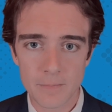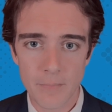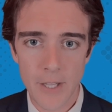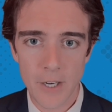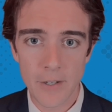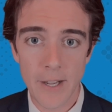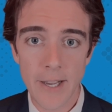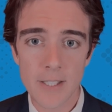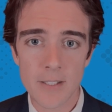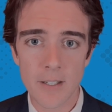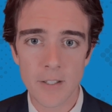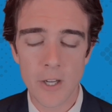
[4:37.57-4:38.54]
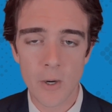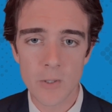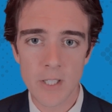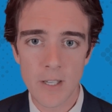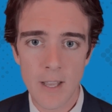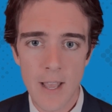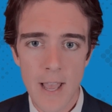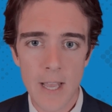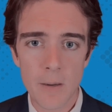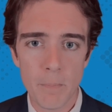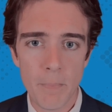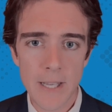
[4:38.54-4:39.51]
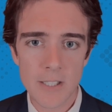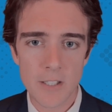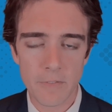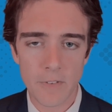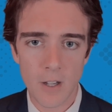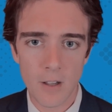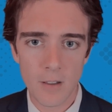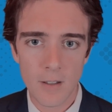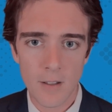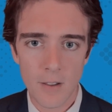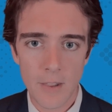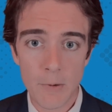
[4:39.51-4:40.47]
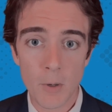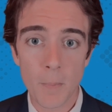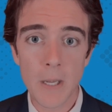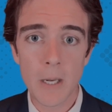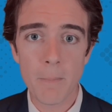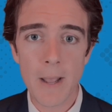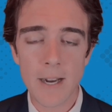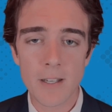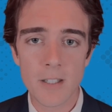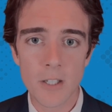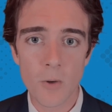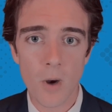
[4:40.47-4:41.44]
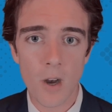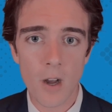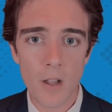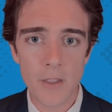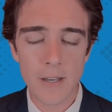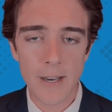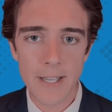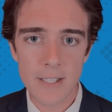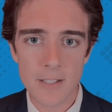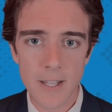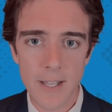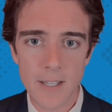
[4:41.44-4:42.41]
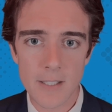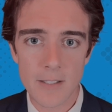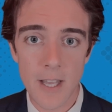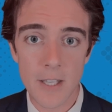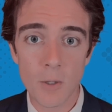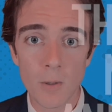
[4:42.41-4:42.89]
They're nice and cozy, and best of all, they repeat back to you all the nice things that you